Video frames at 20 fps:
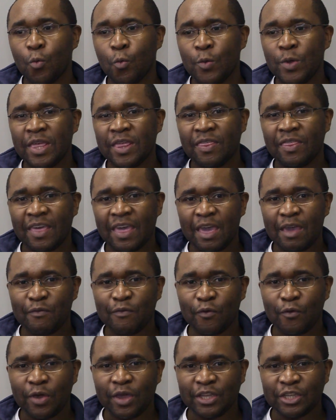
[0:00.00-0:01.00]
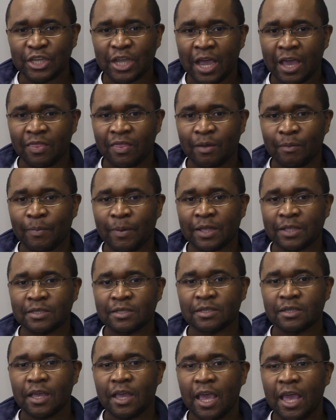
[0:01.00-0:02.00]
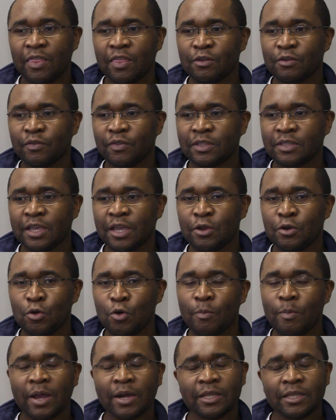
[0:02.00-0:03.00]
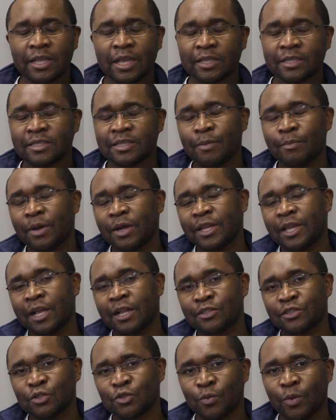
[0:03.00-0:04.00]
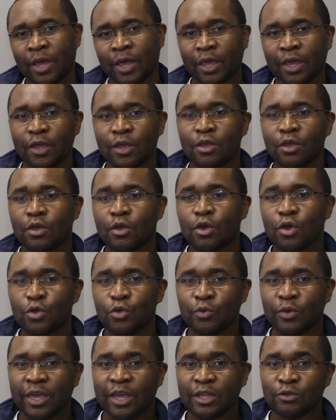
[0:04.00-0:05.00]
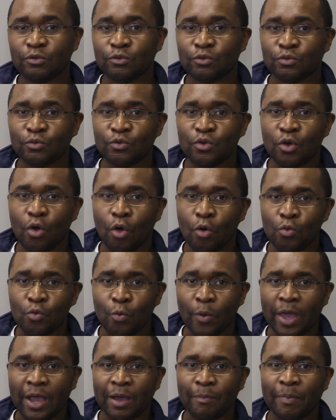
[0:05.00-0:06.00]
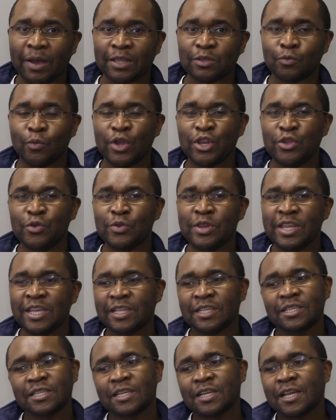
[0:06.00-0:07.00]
we're there for each other. But at the end of the day, nobody does somebody else's work. You get to do your own work, but when you need